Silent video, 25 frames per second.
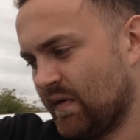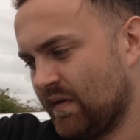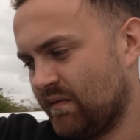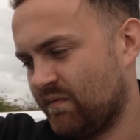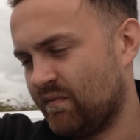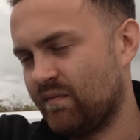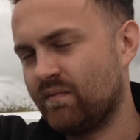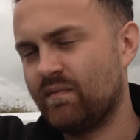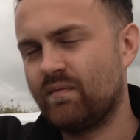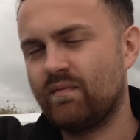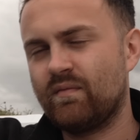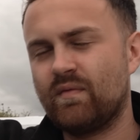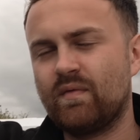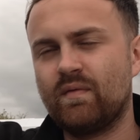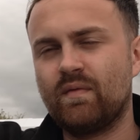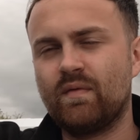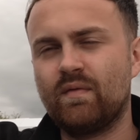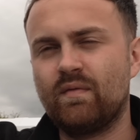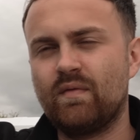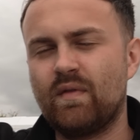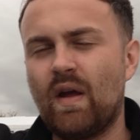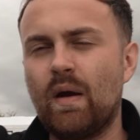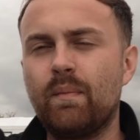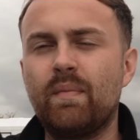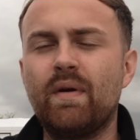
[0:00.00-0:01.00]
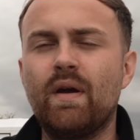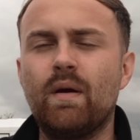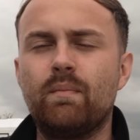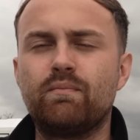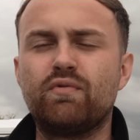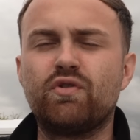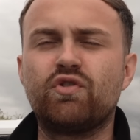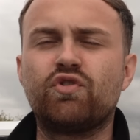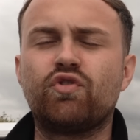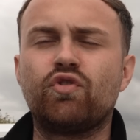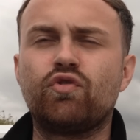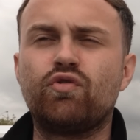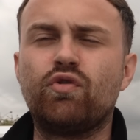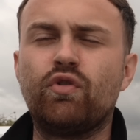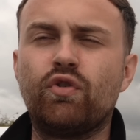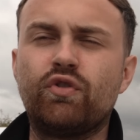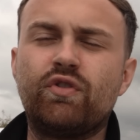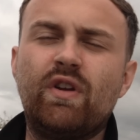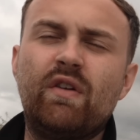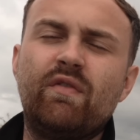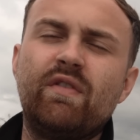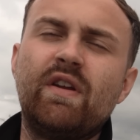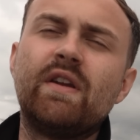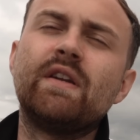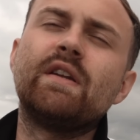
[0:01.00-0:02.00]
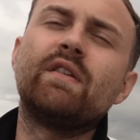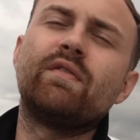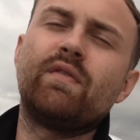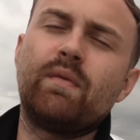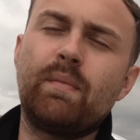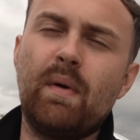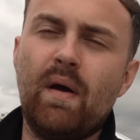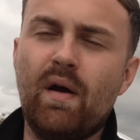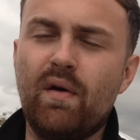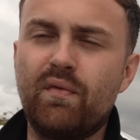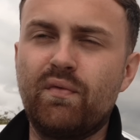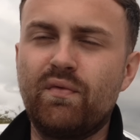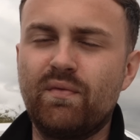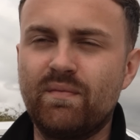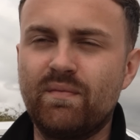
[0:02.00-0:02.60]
That'd be a bridge to cross at the end of the path.